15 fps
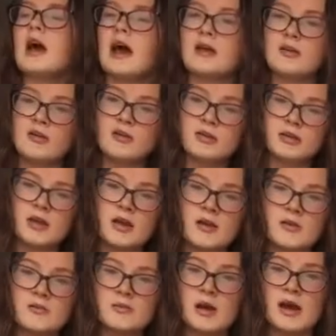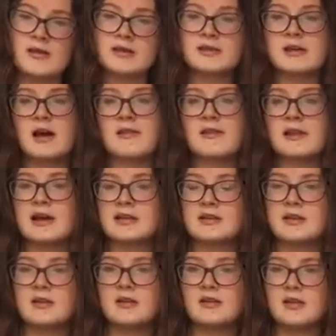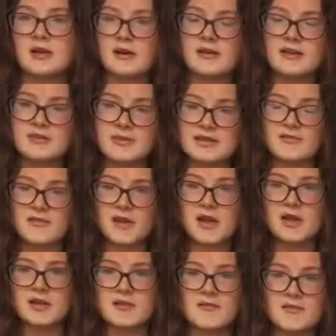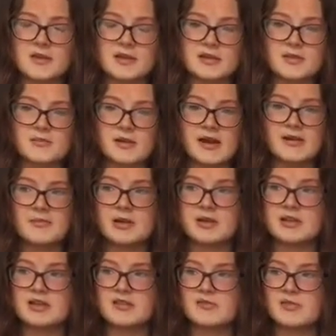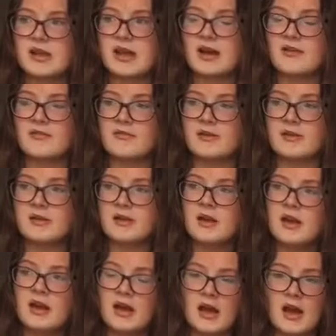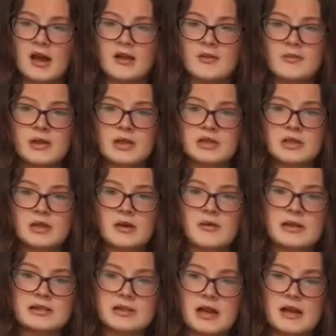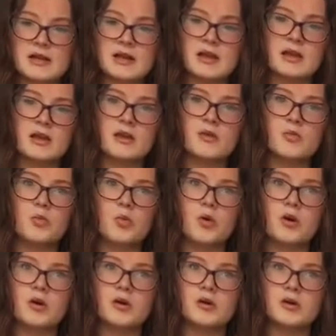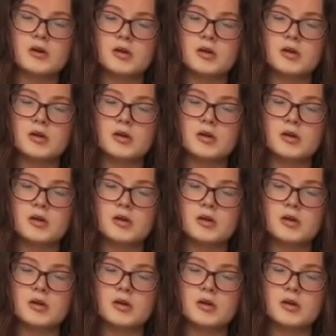and also at the start of the lesson look at the specification for your subject, because that's helpful and it means you know exactly what